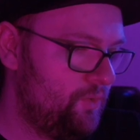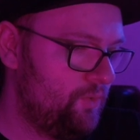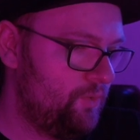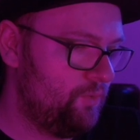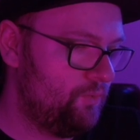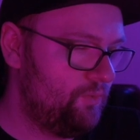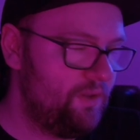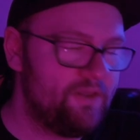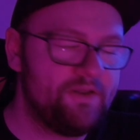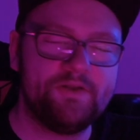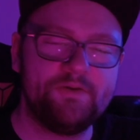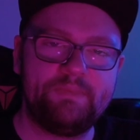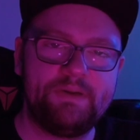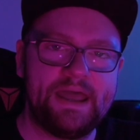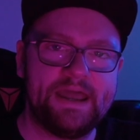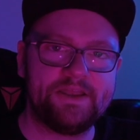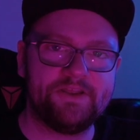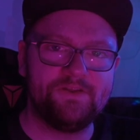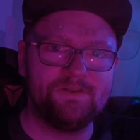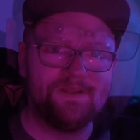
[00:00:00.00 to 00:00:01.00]
Welcome
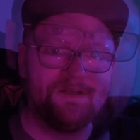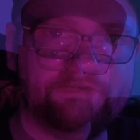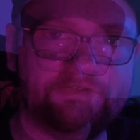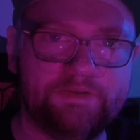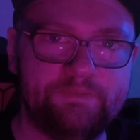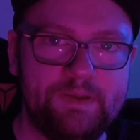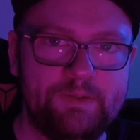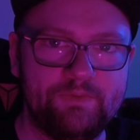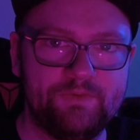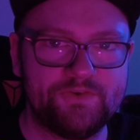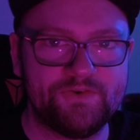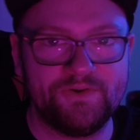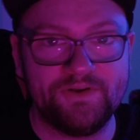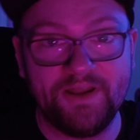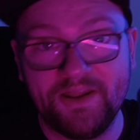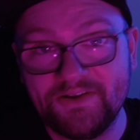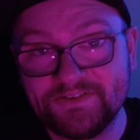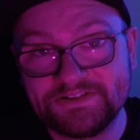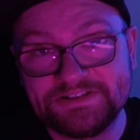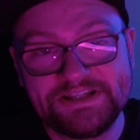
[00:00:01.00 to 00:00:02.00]
back, you lovely people, to
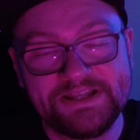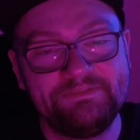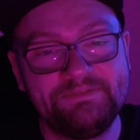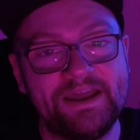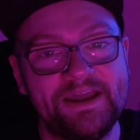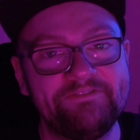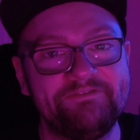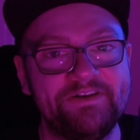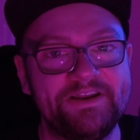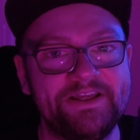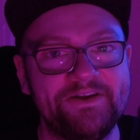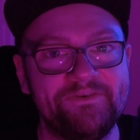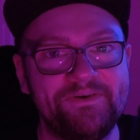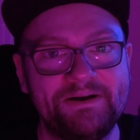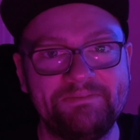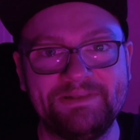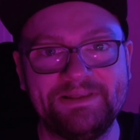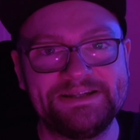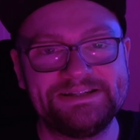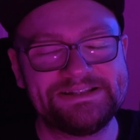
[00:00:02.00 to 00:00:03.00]
another Steam Deck video. i
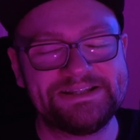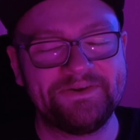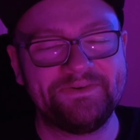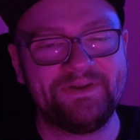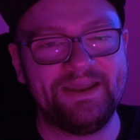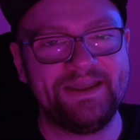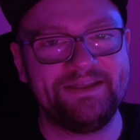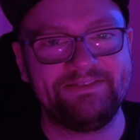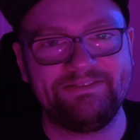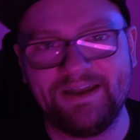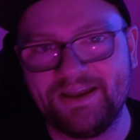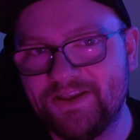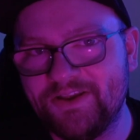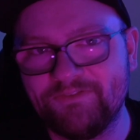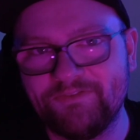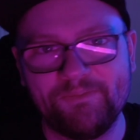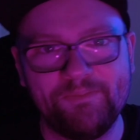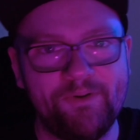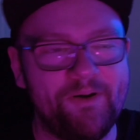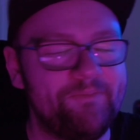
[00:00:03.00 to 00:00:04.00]
am Lee Blaze2k. Thank
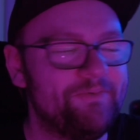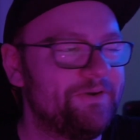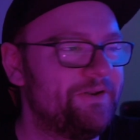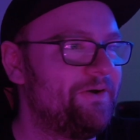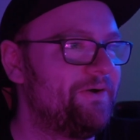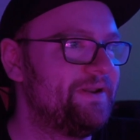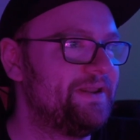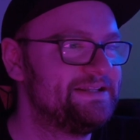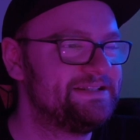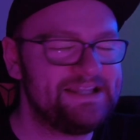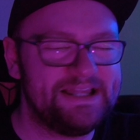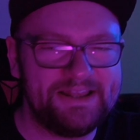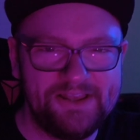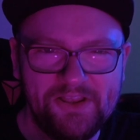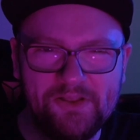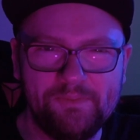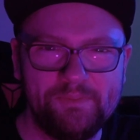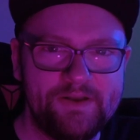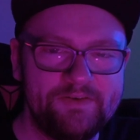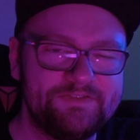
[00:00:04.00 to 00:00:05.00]
you for popping on. It's a
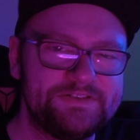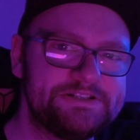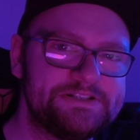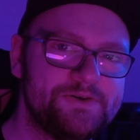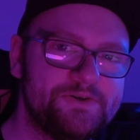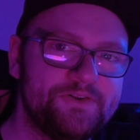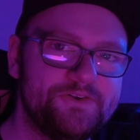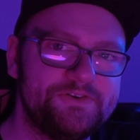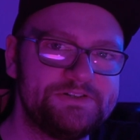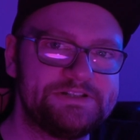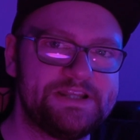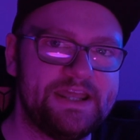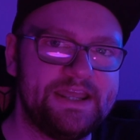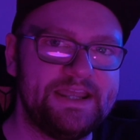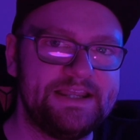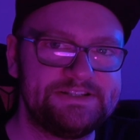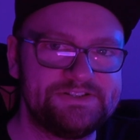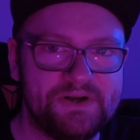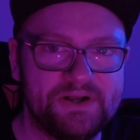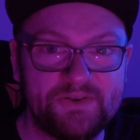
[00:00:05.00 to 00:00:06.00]
little bit of a slow news
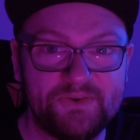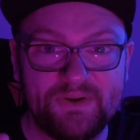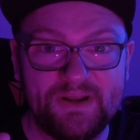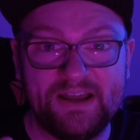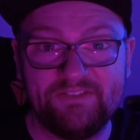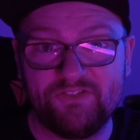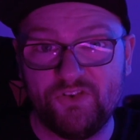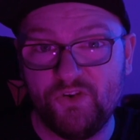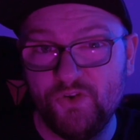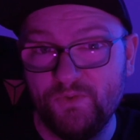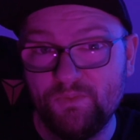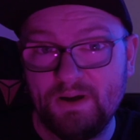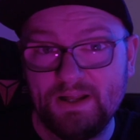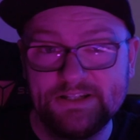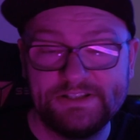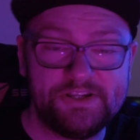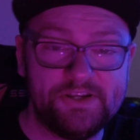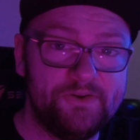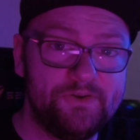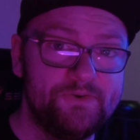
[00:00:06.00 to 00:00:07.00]
day, so I don't have too
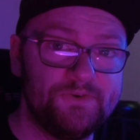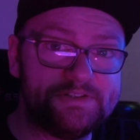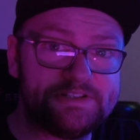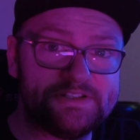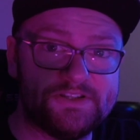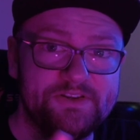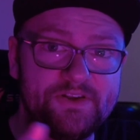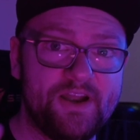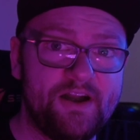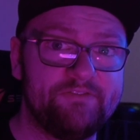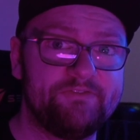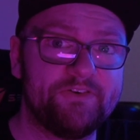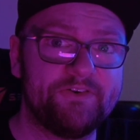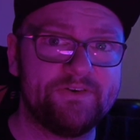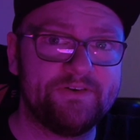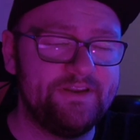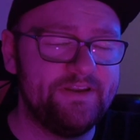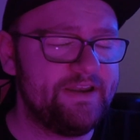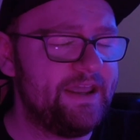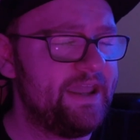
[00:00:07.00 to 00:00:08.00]
much news to
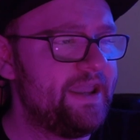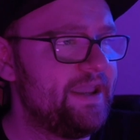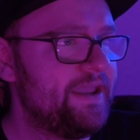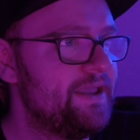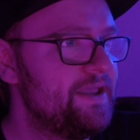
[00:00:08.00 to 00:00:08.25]
cover today,